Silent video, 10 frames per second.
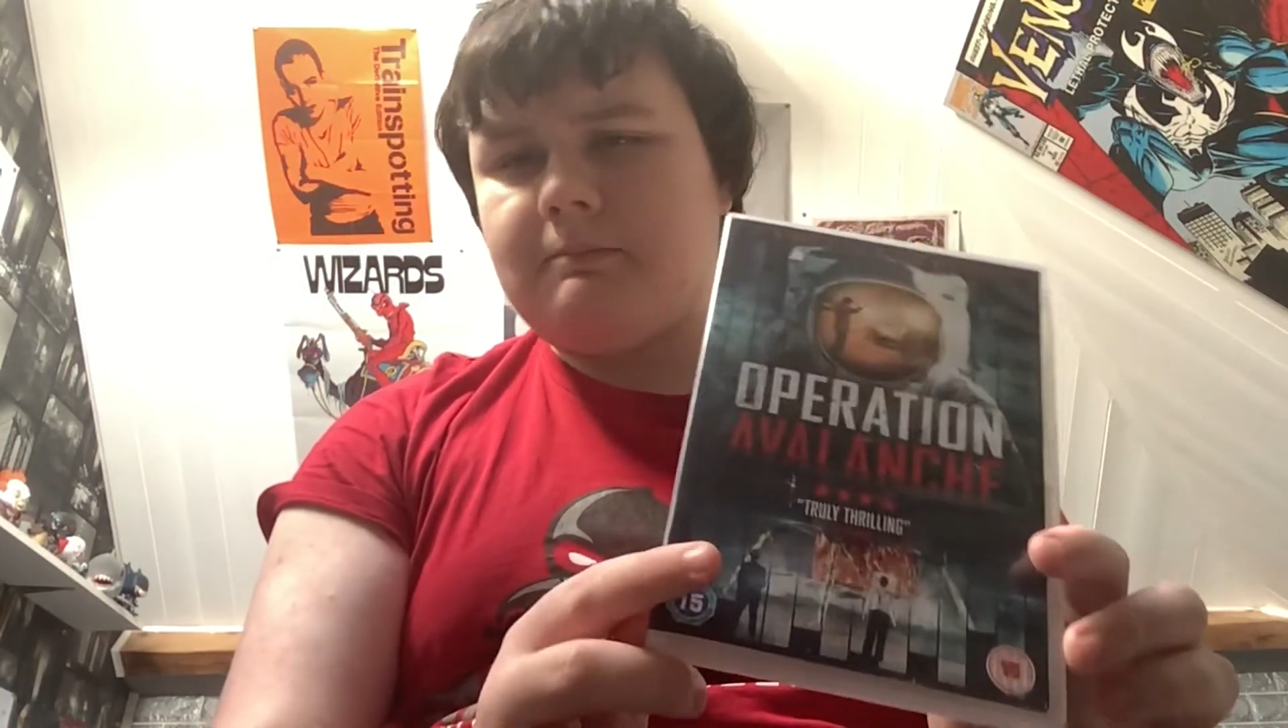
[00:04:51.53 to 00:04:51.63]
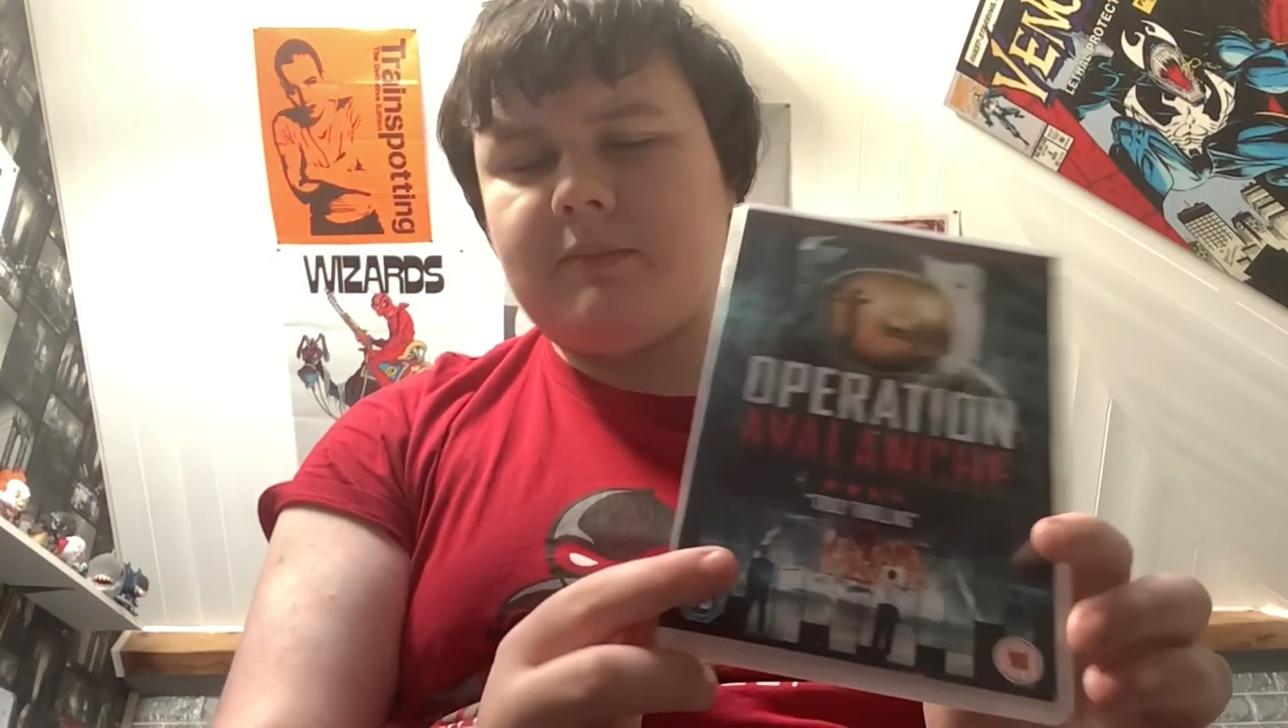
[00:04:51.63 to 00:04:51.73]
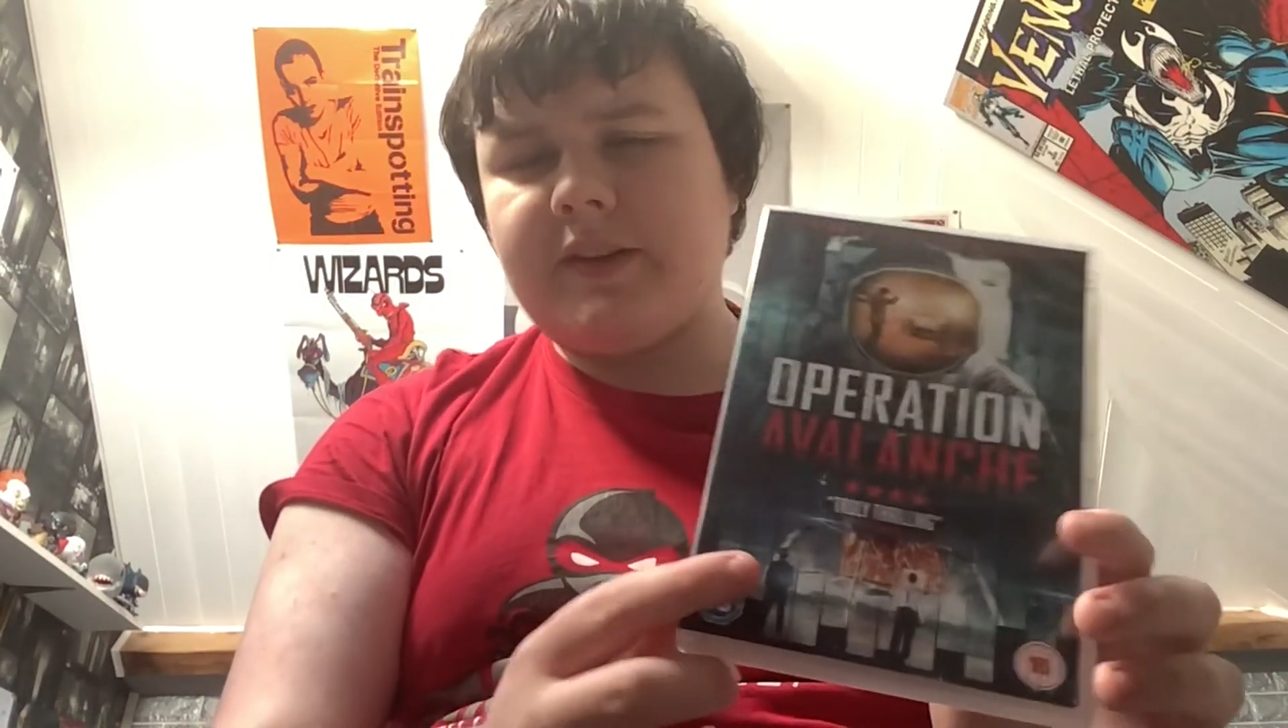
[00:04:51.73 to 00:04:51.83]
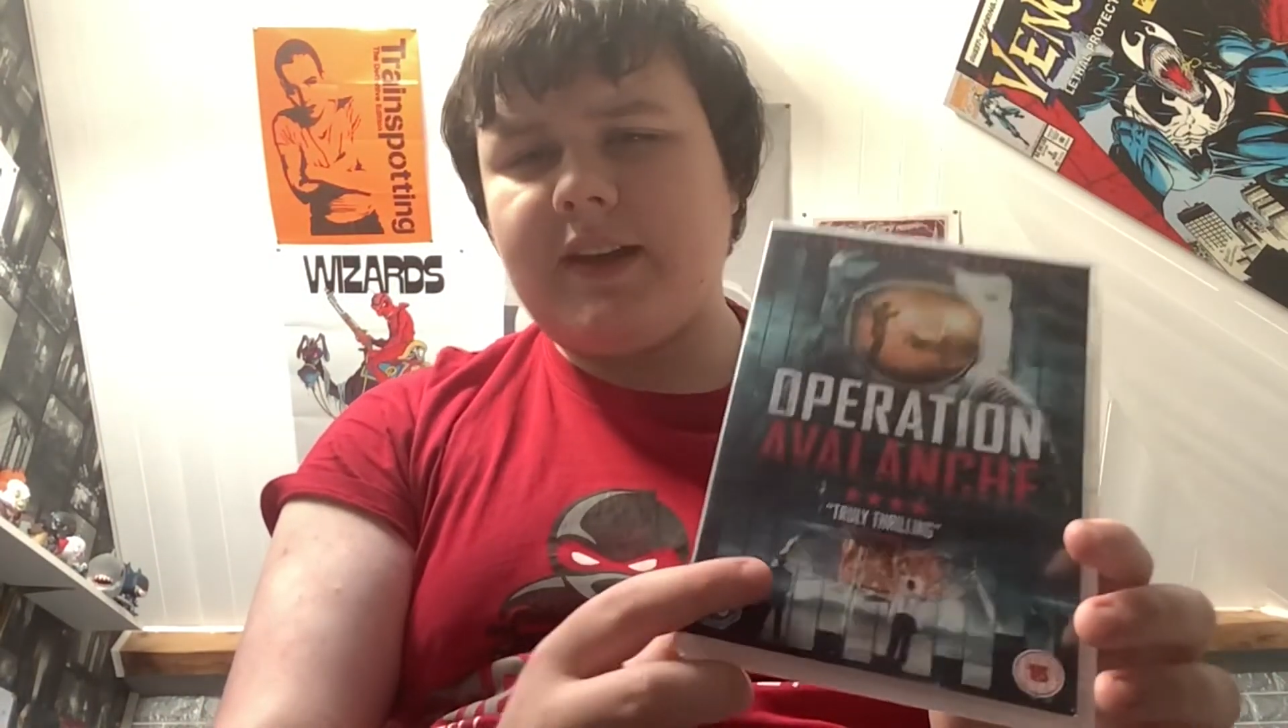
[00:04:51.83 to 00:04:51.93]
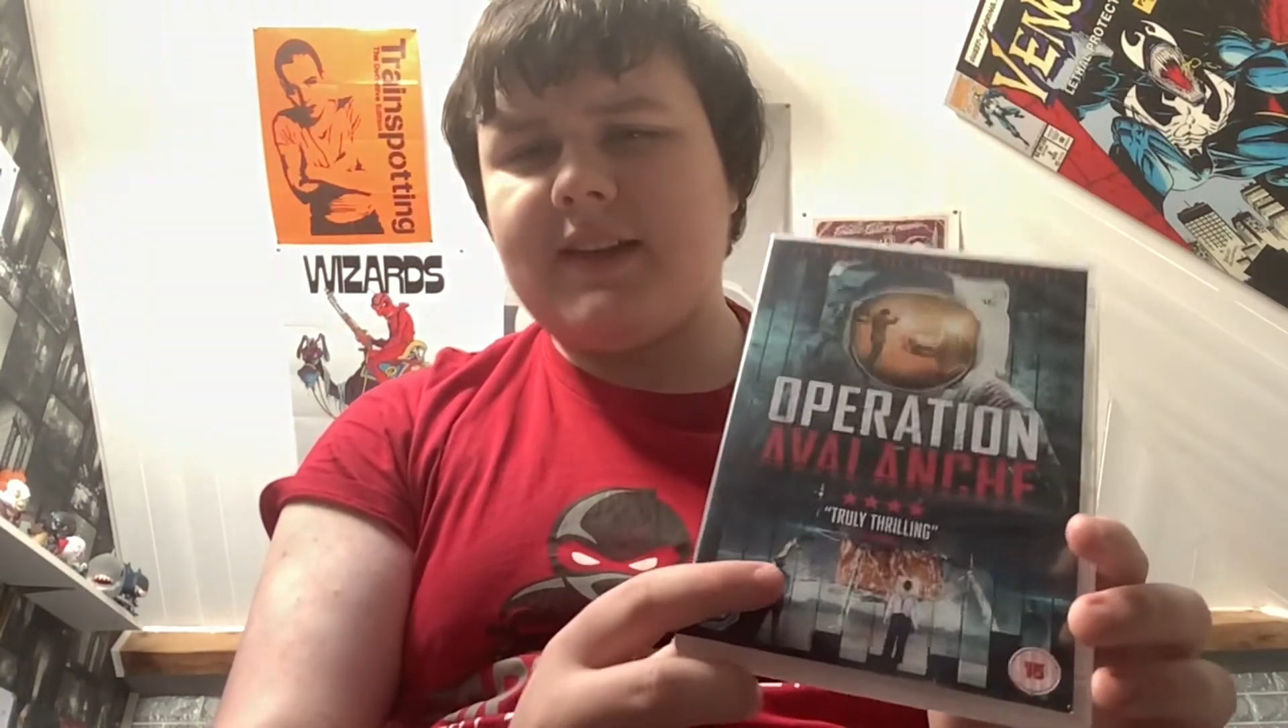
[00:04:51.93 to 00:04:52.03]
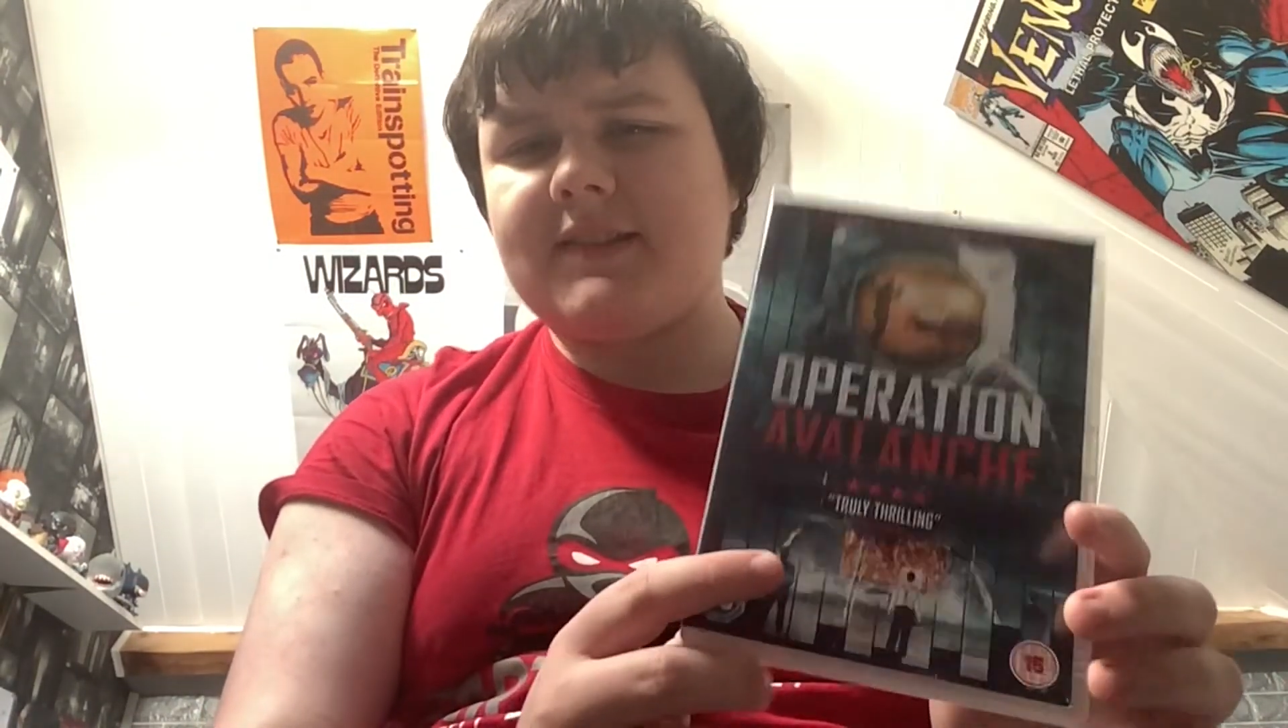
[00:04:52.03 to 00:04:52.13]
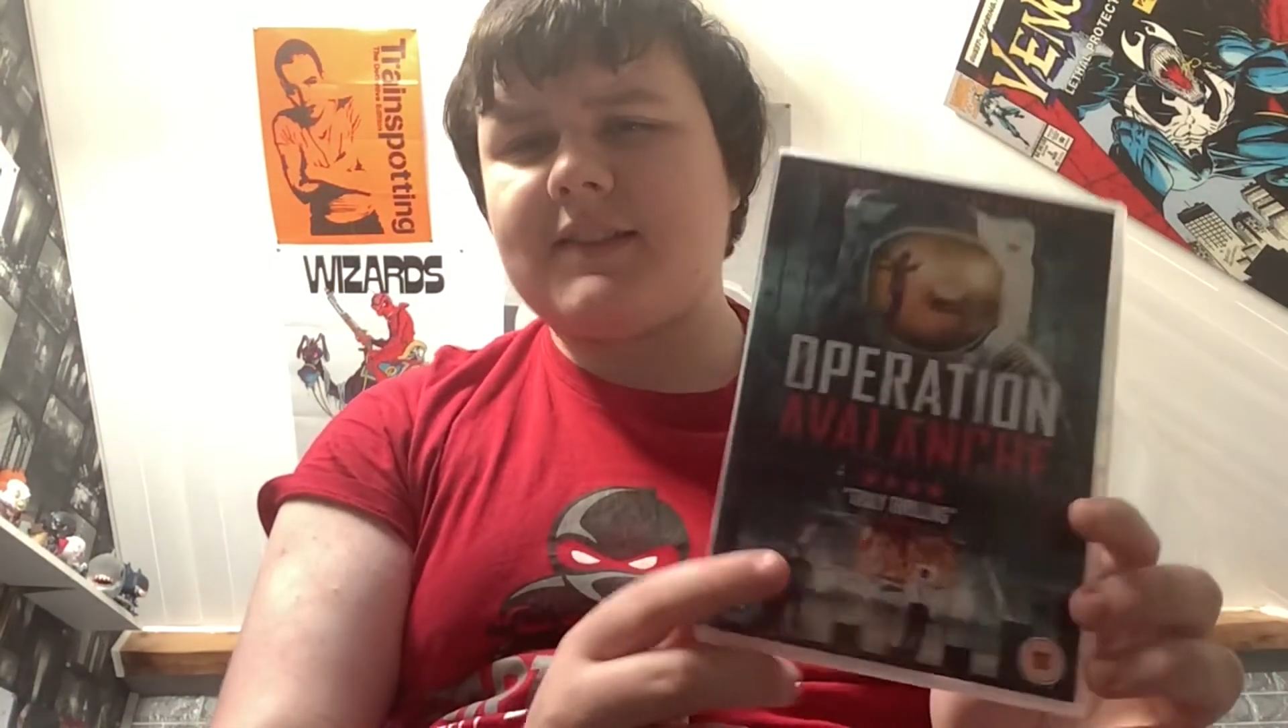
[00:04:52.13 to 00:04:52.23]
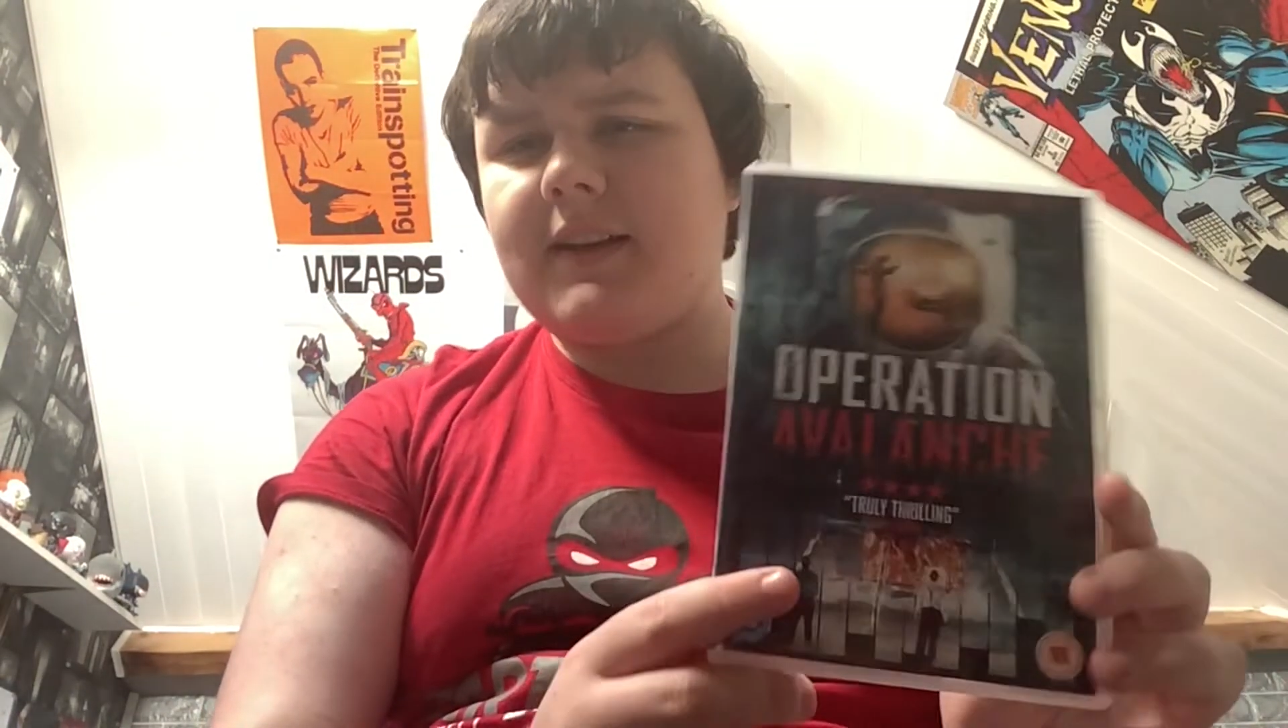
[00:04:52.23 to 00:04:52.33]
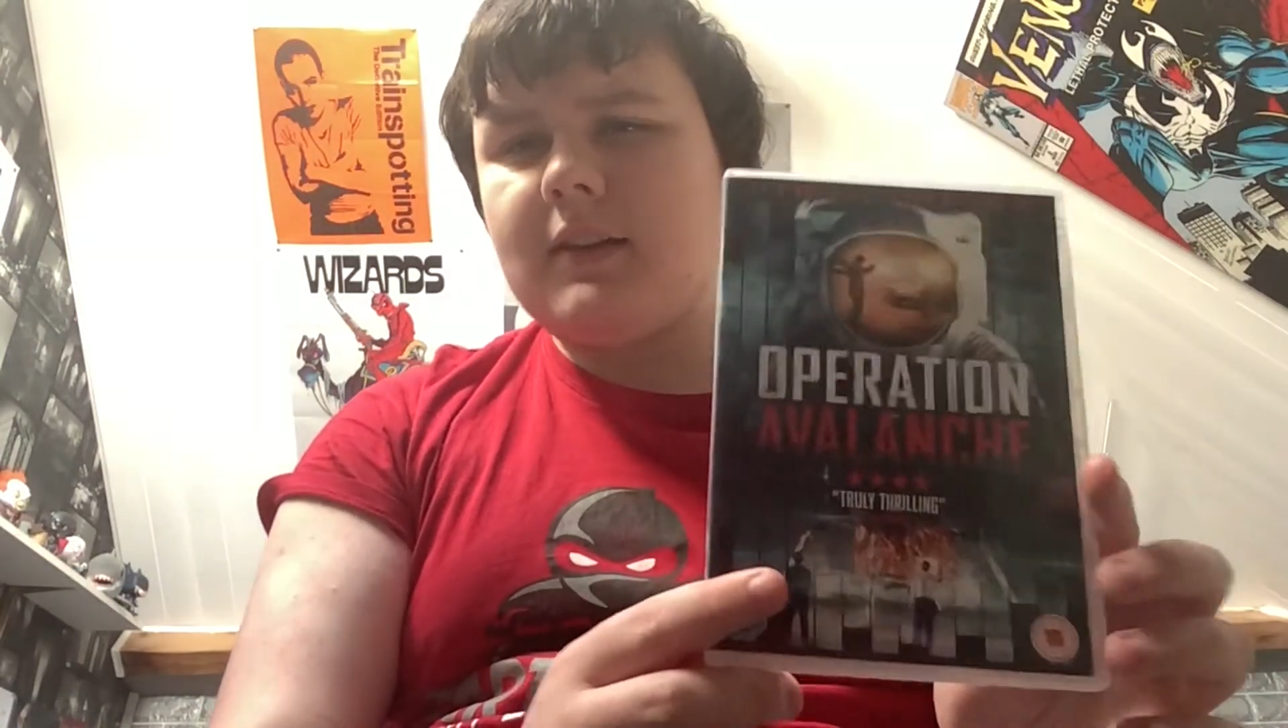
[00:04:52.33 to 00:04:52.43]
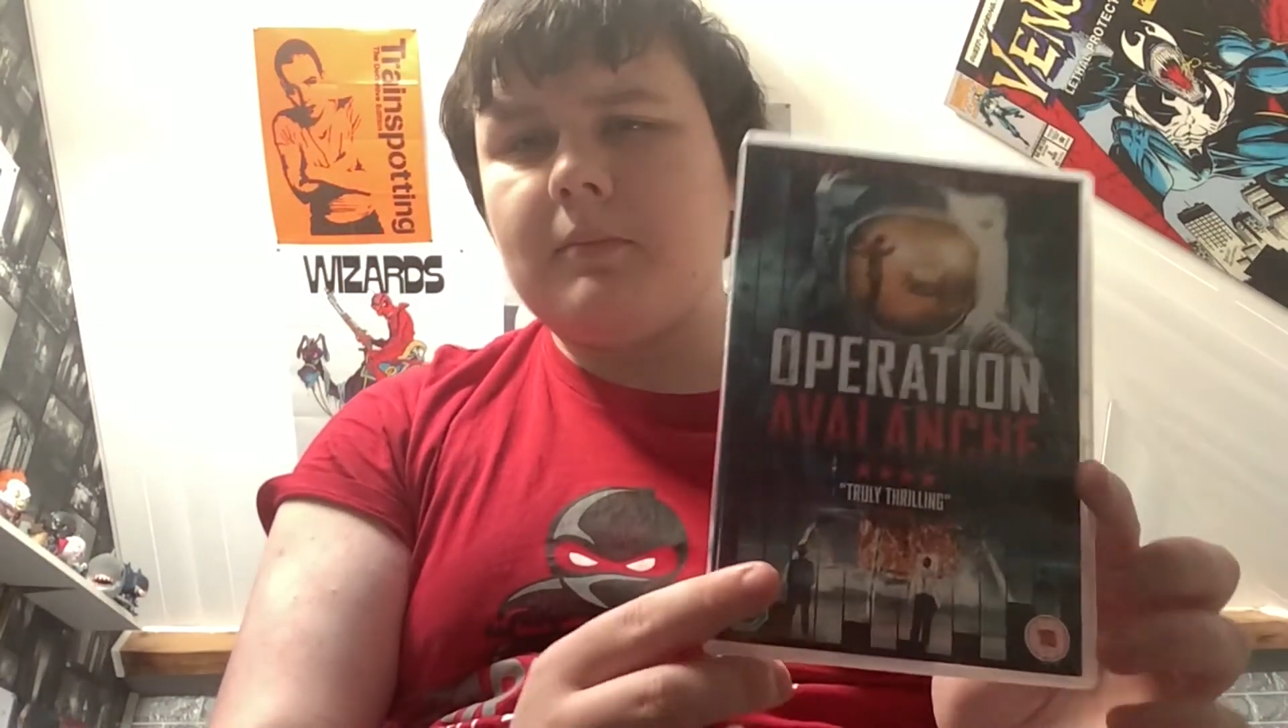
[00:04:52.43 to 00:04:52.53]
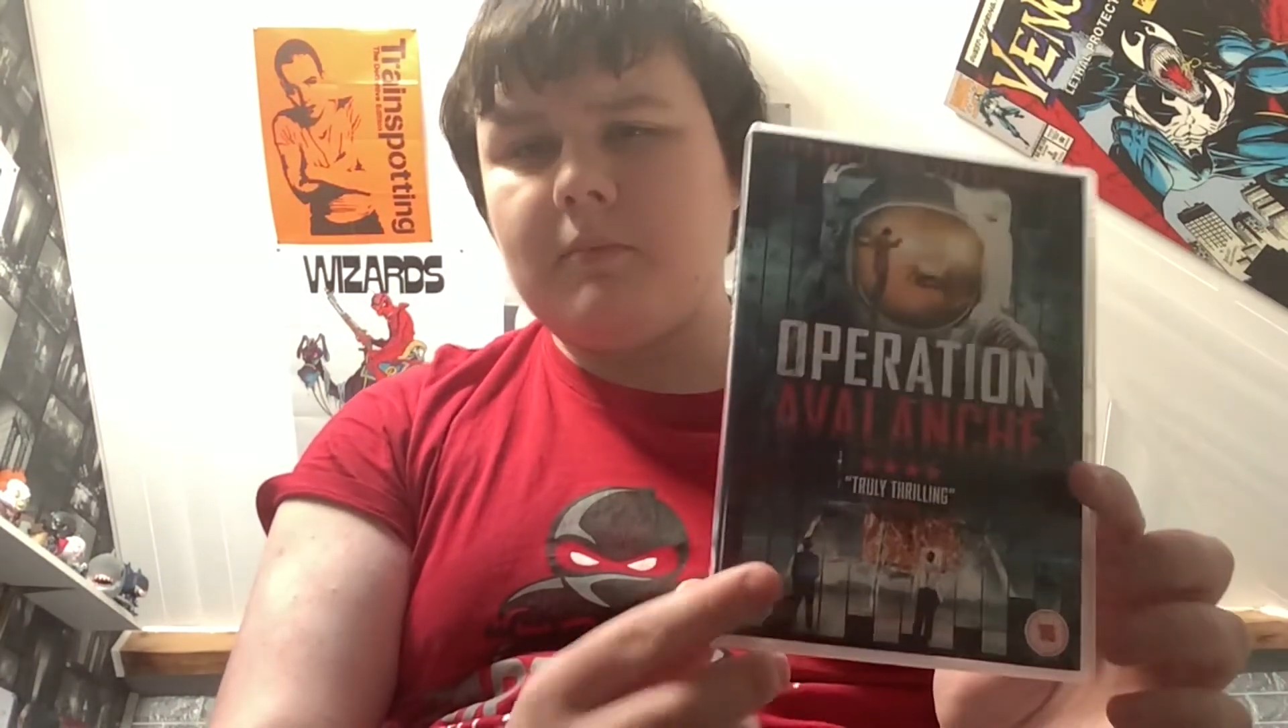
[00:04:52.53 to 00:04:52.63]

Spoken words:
bloody asylum